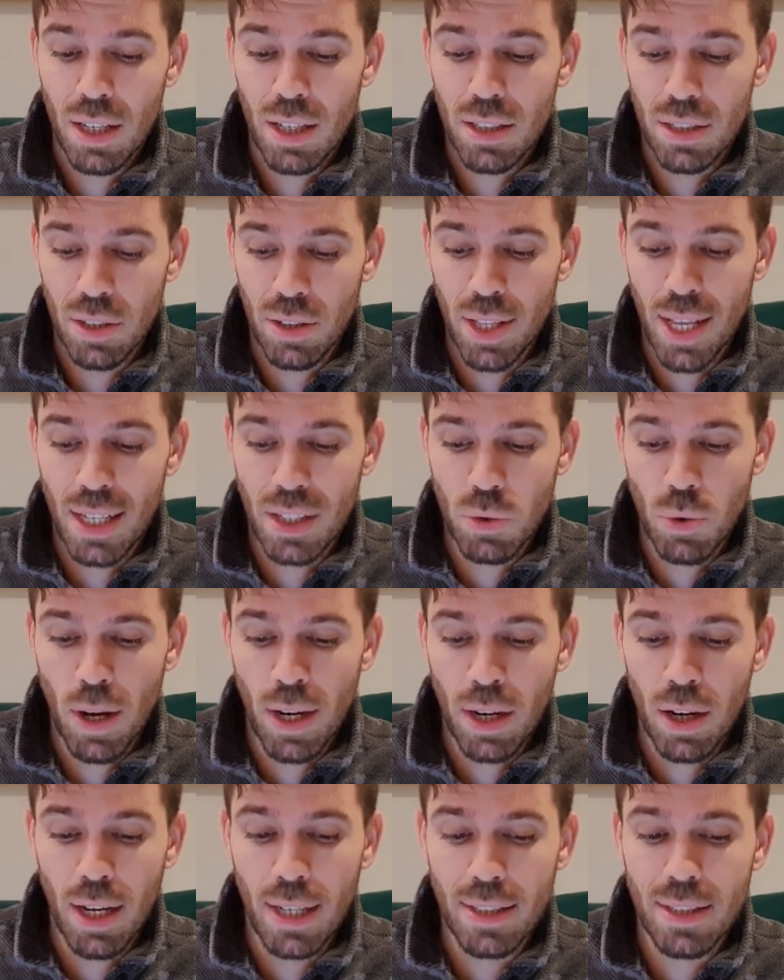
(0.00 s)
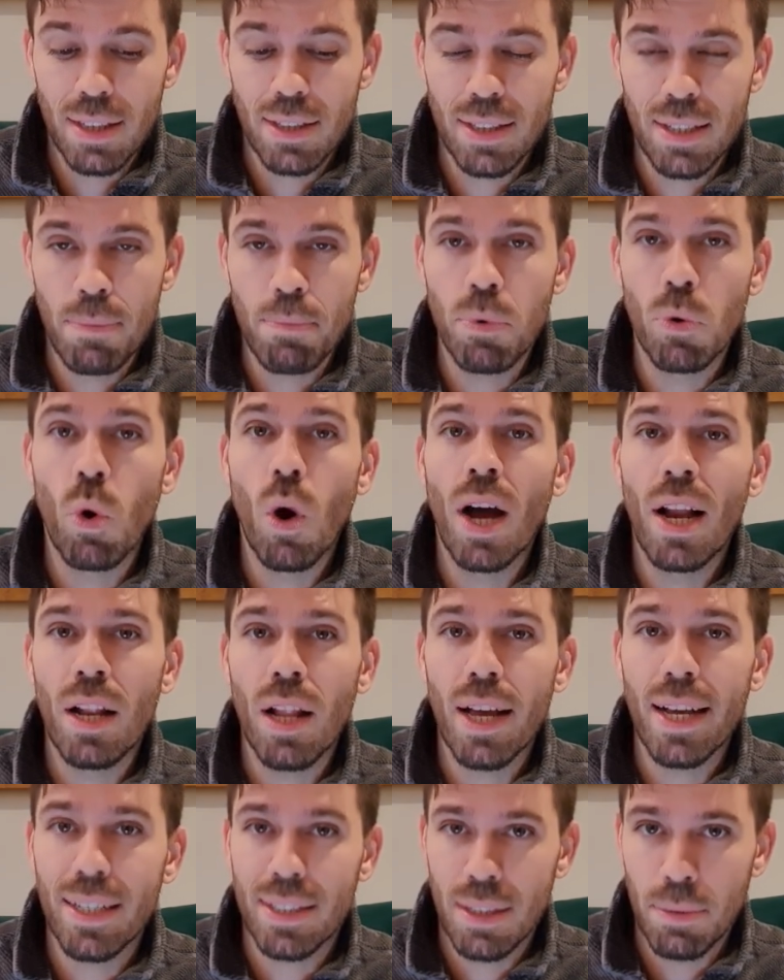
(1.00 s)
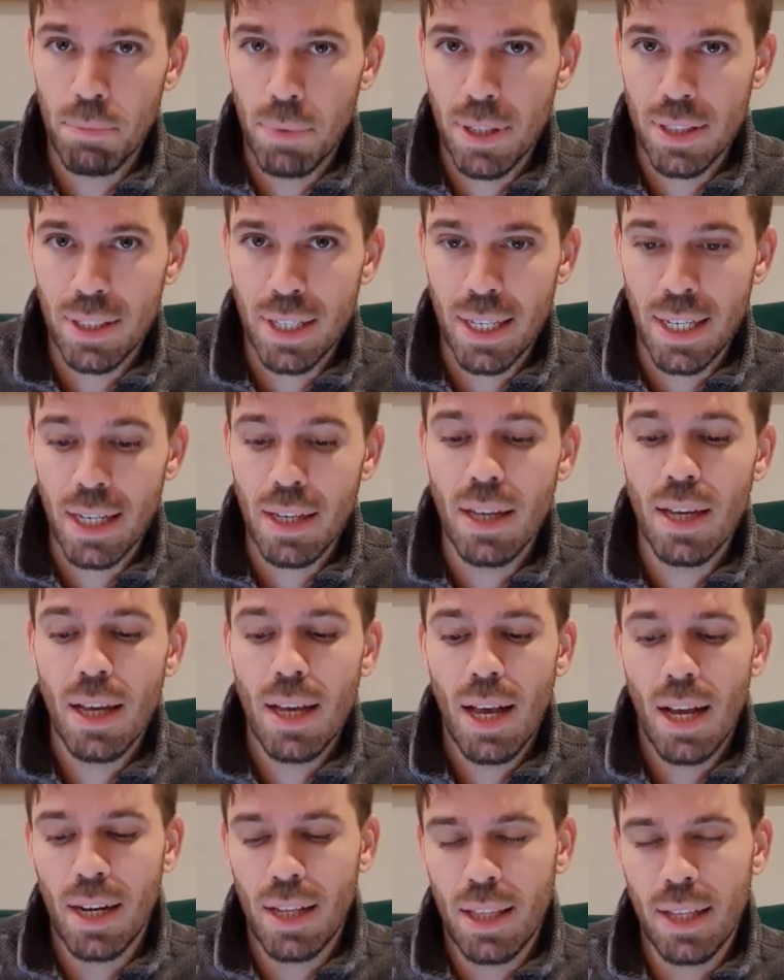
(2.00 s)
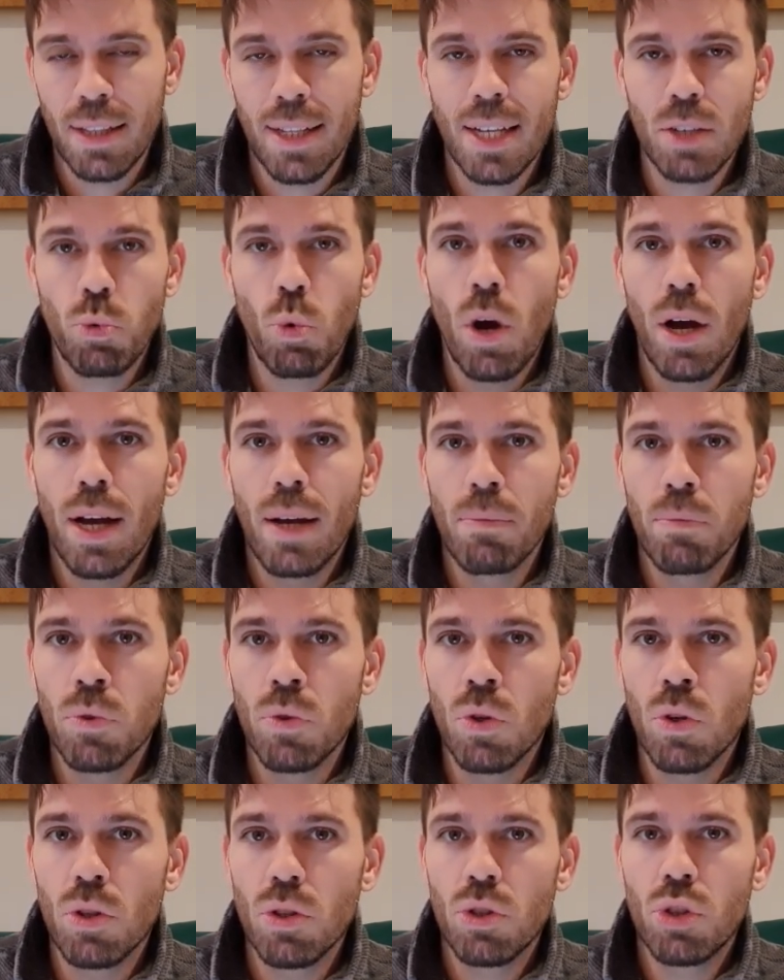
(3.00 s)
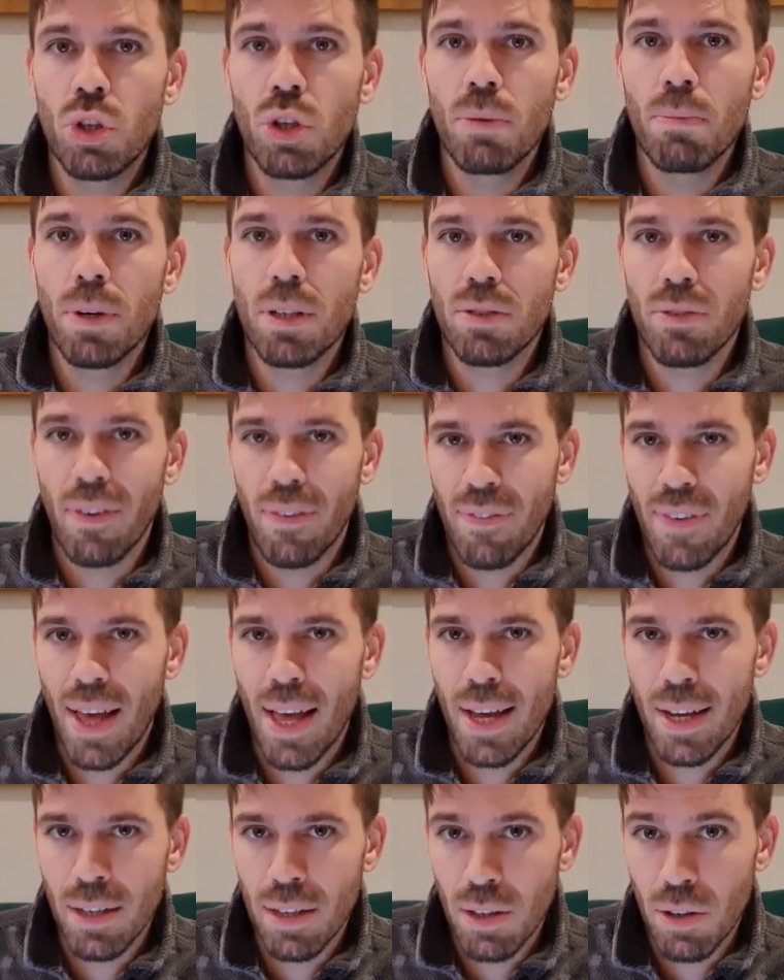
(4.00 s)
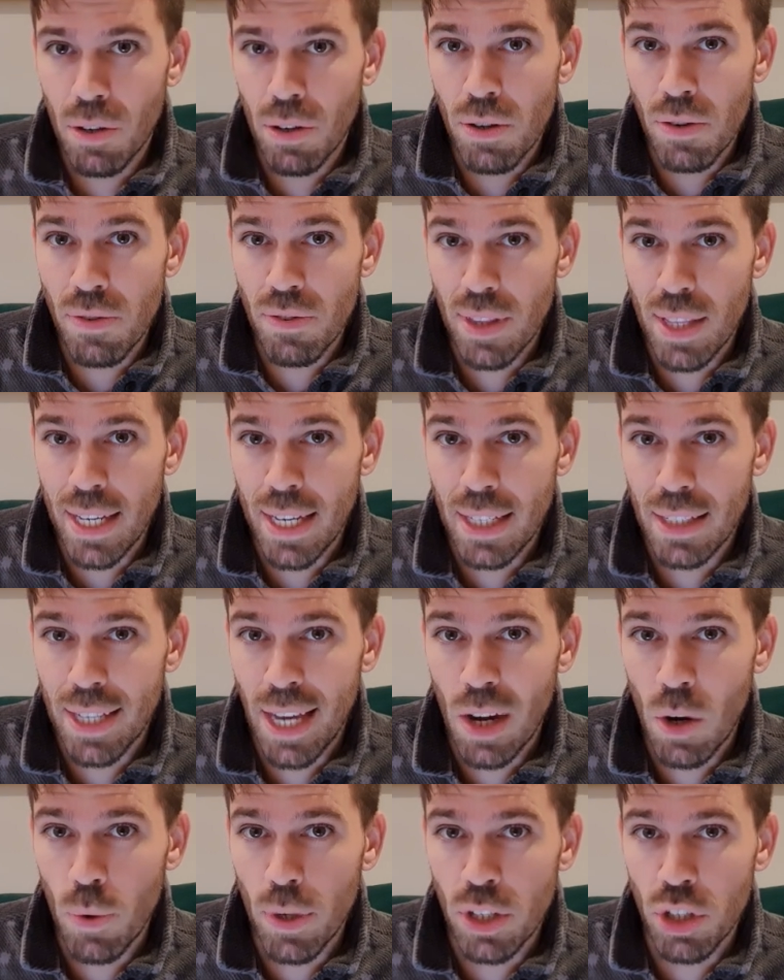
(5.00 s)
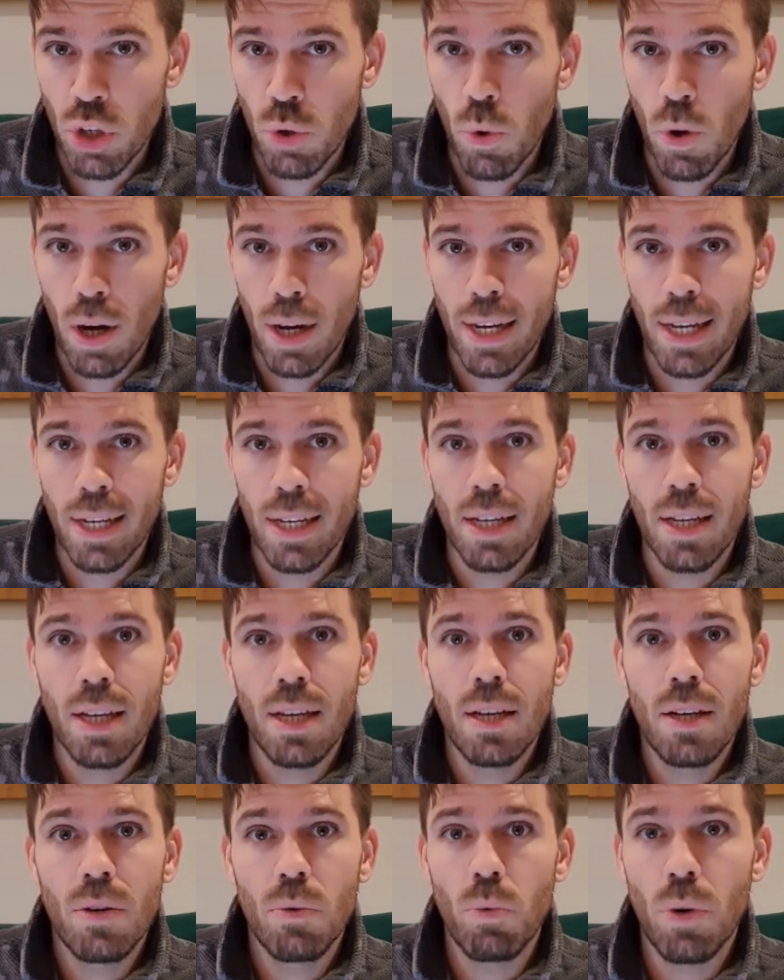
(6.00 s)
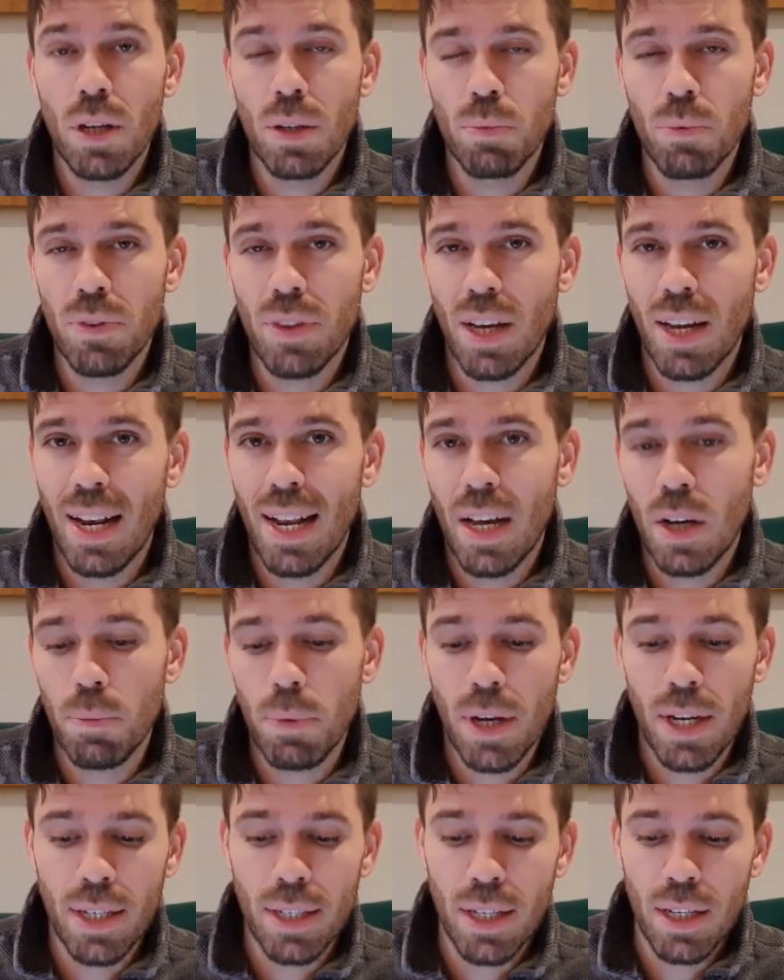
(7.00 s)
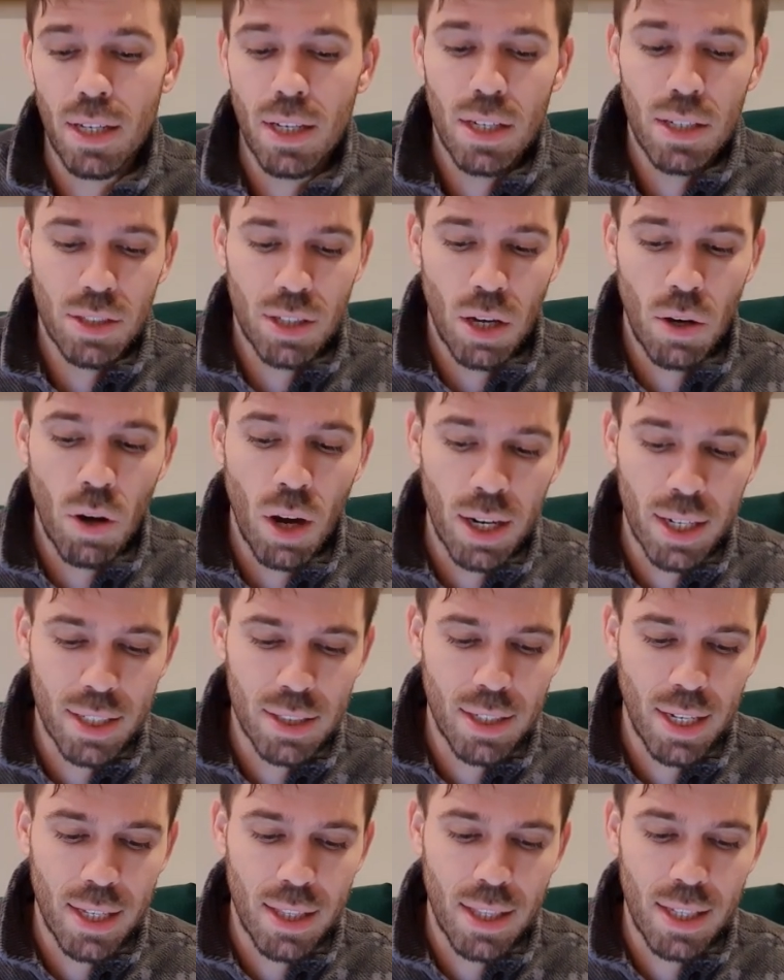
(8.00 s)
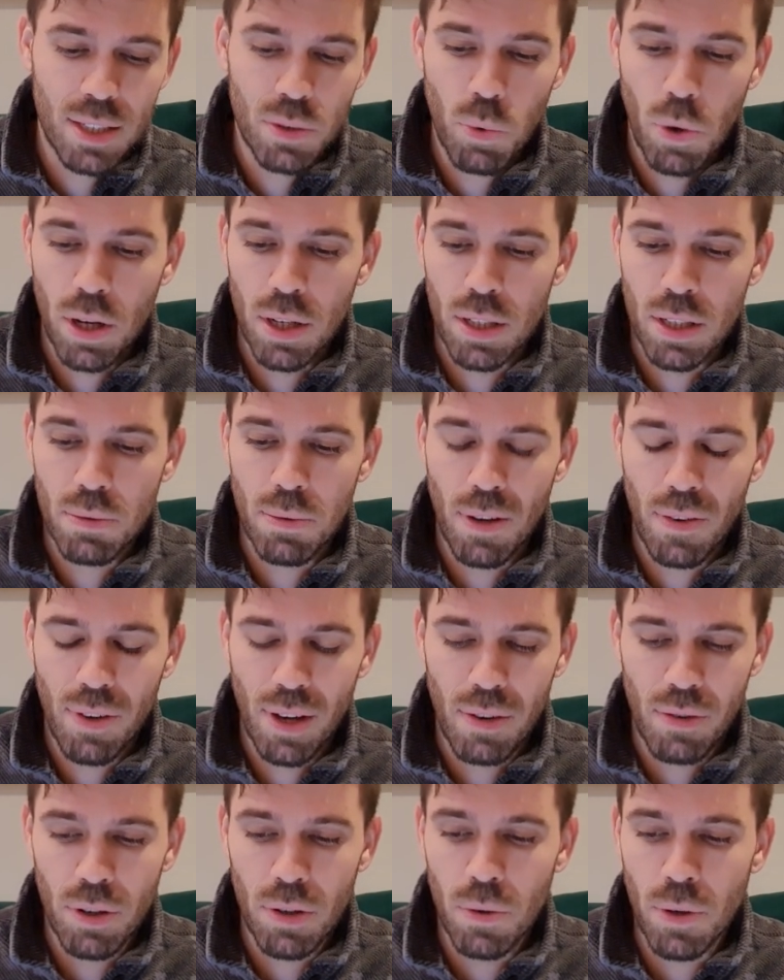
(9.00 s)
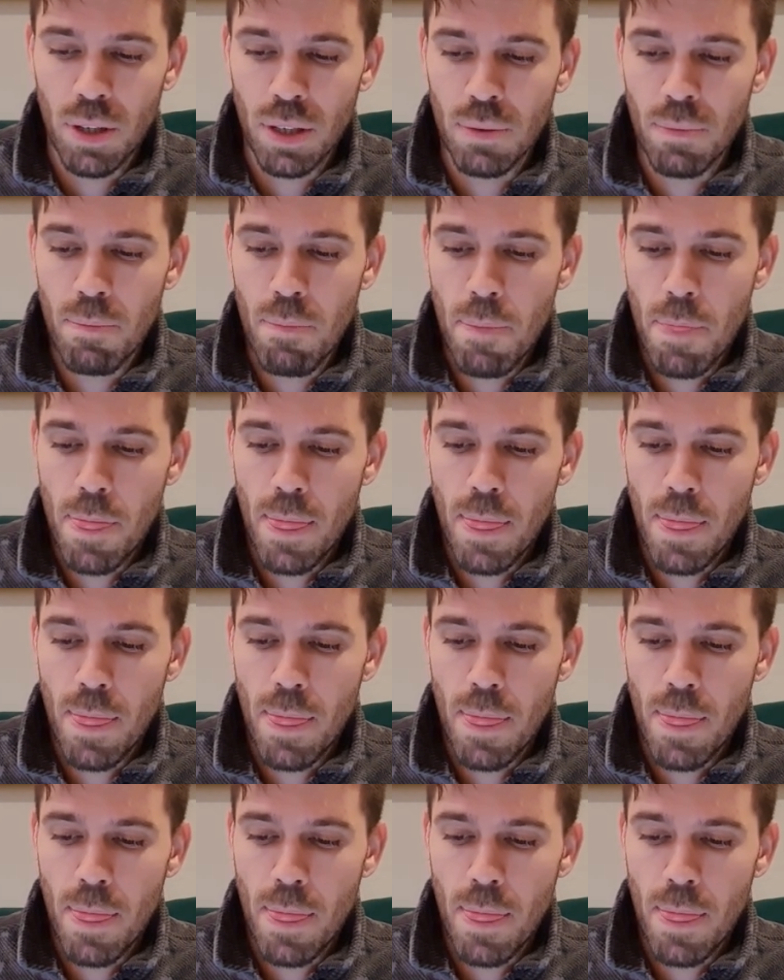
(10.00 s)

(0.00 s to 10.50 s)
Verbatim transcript: So that's quite nice. Simple. I like simplicity. And I think that's why I'm not too much of a fan of the Tailwind UI one with the cloud behind it. So I'm going to say this one is my favorite one